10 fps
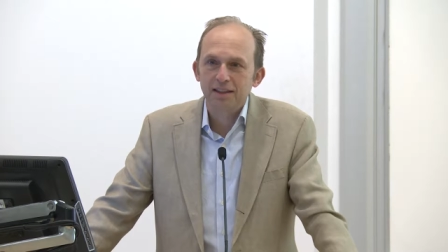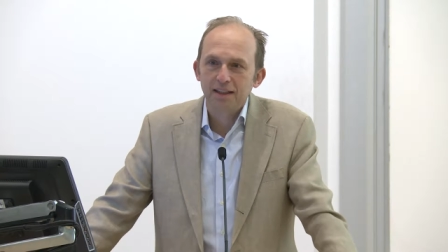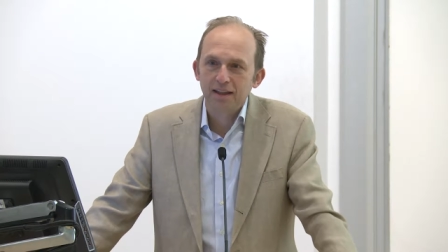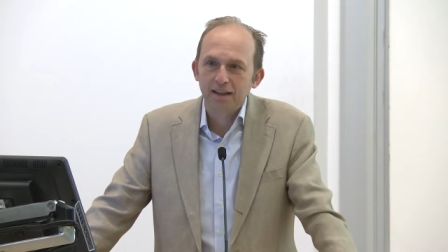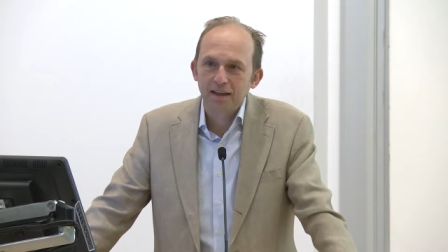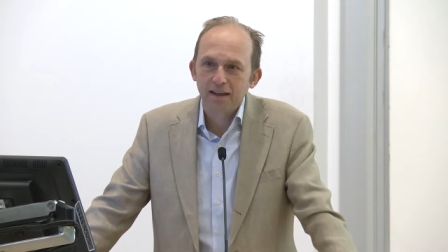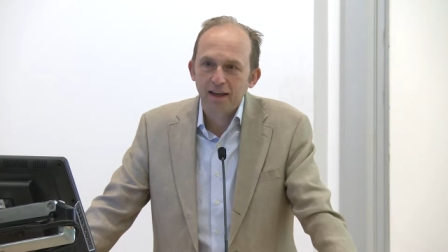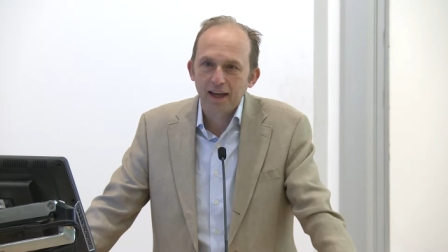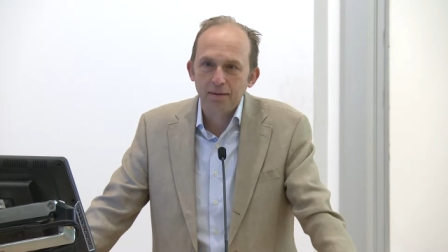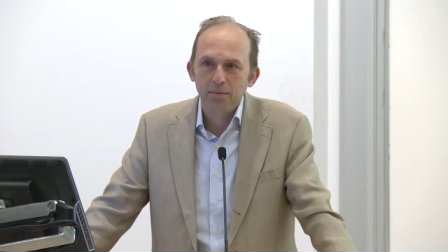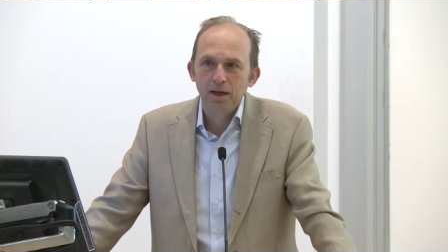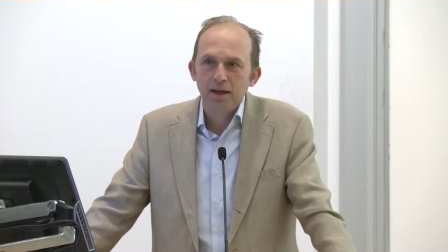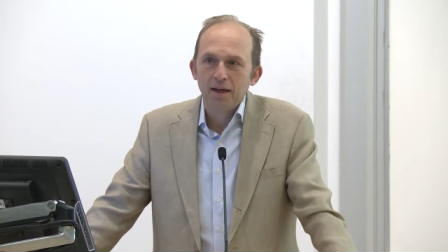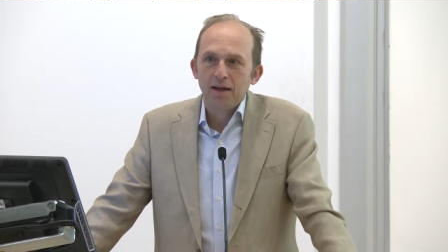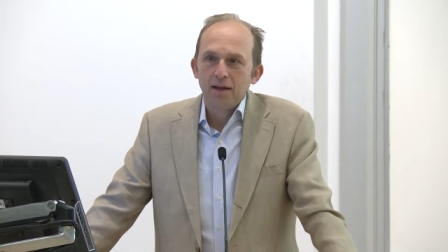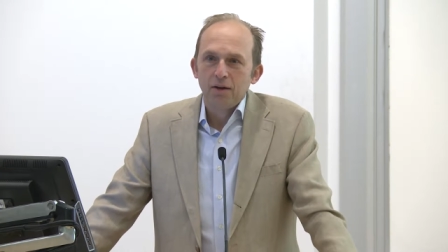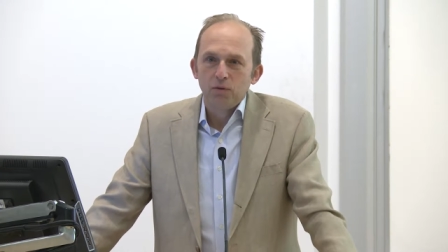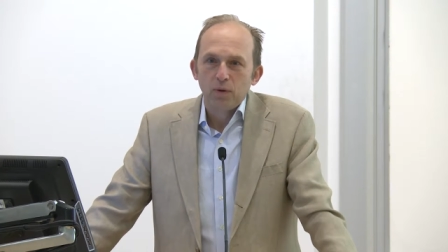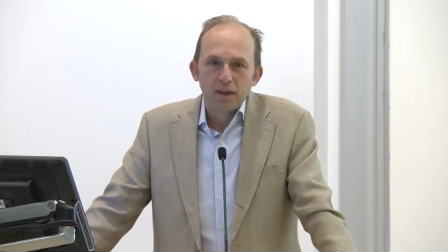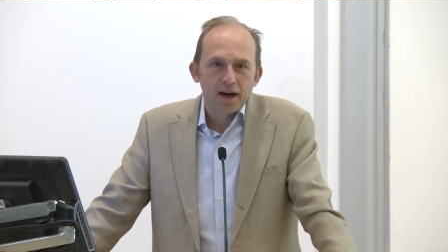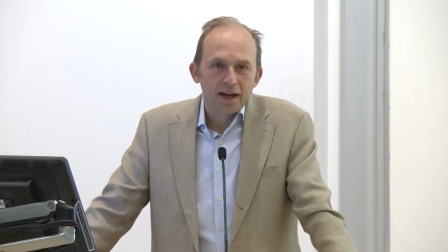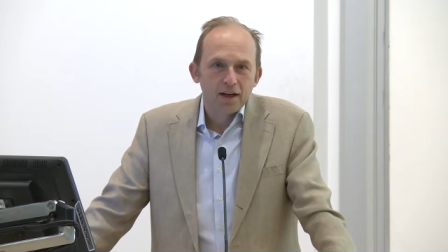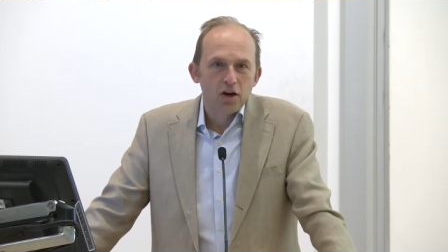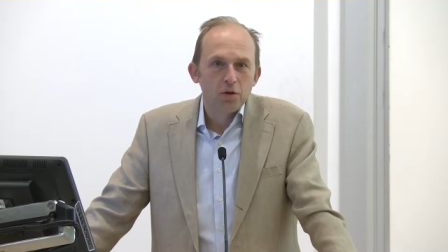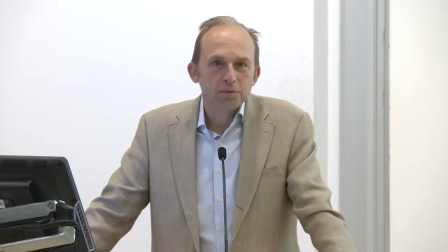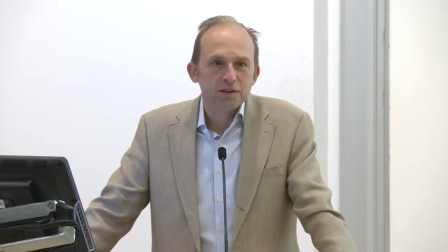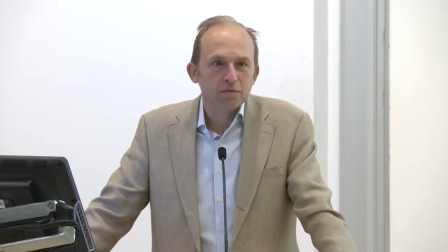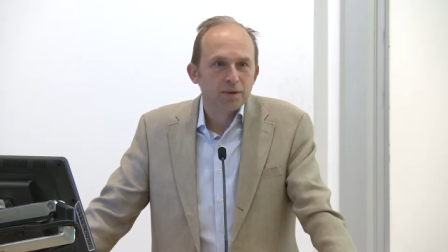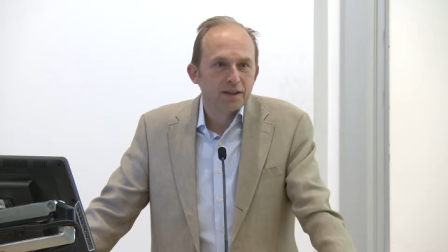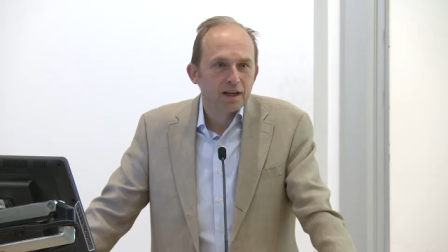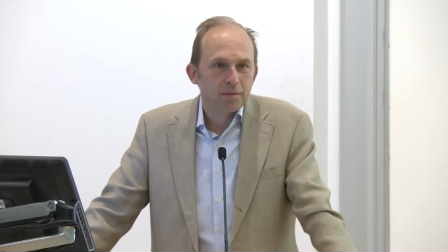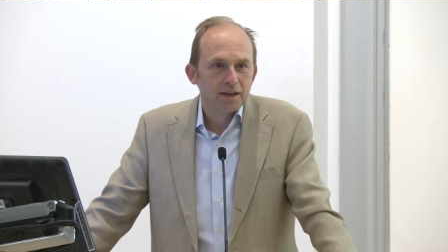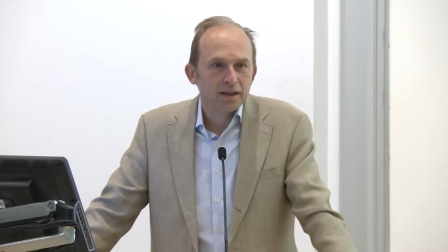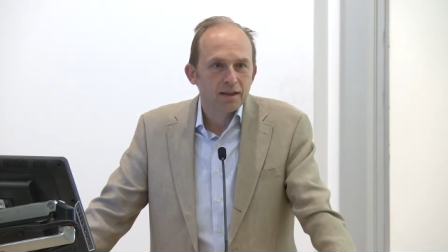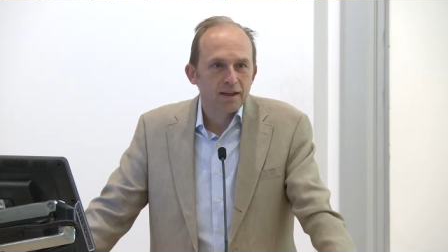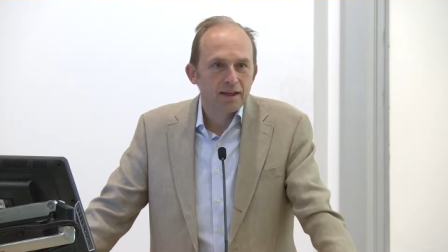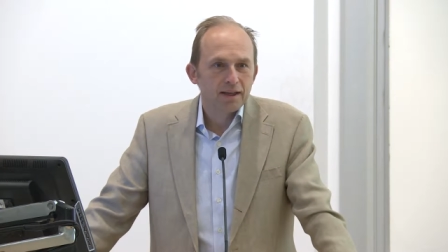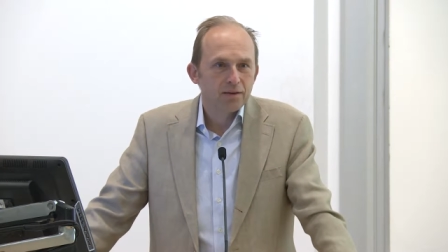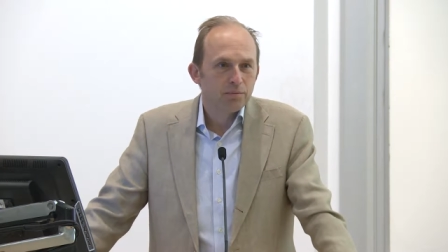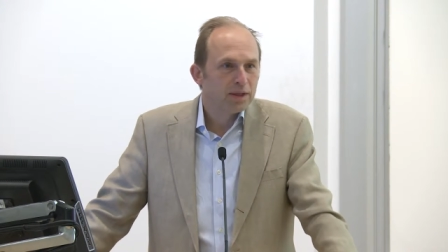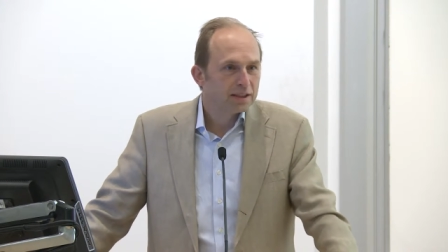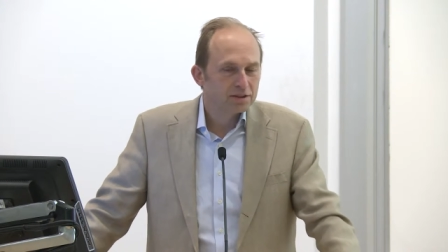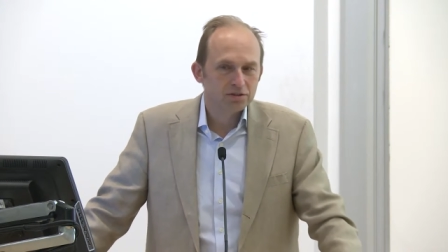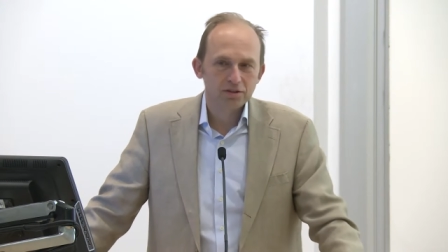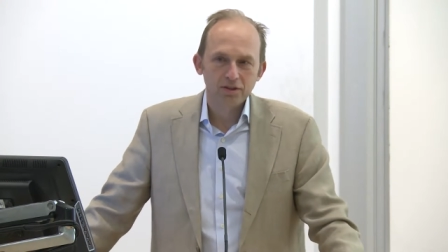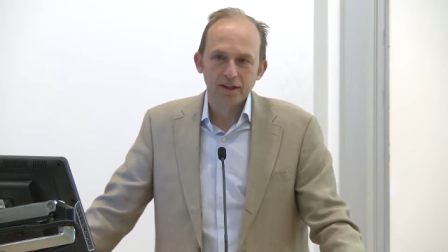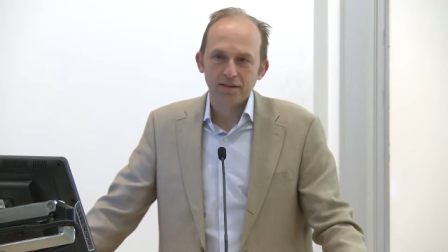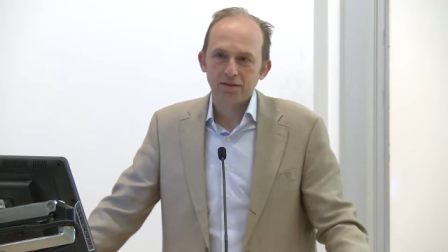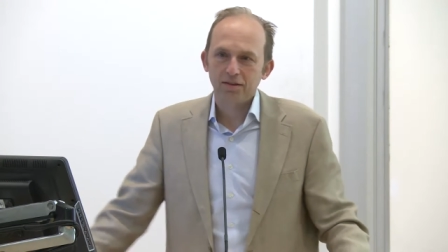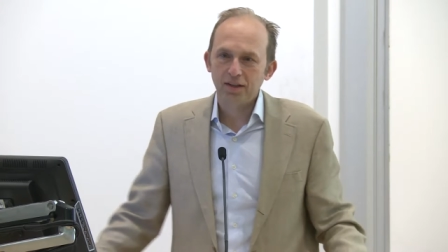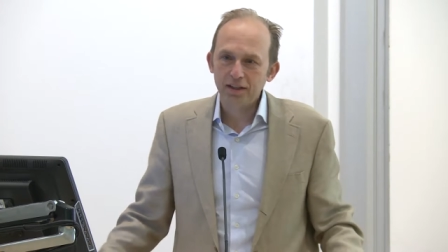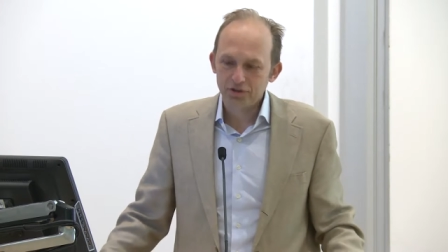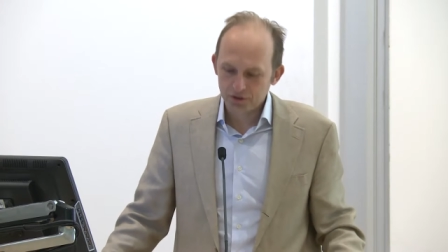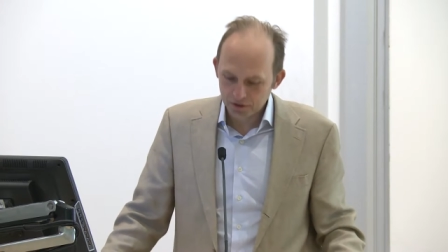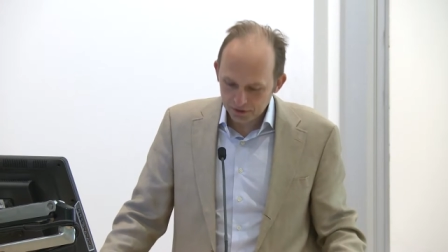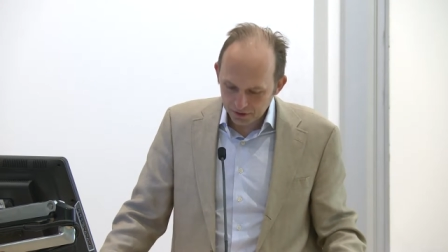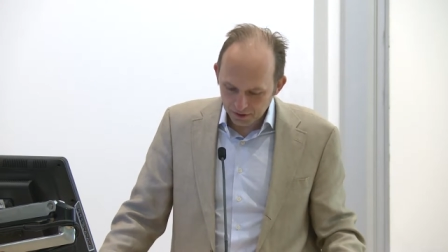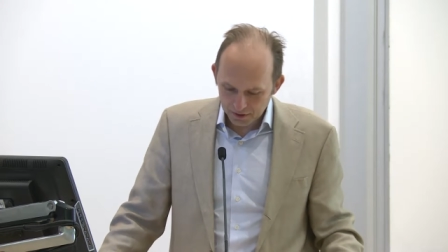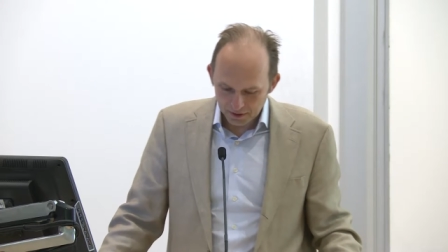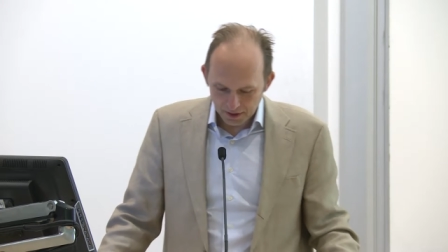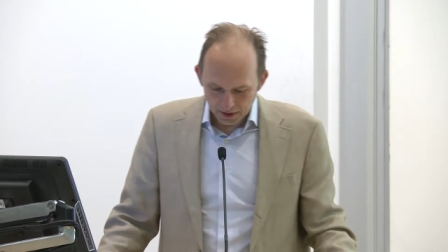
He, he came with high hopes of becoming a leading minister and teacher to the,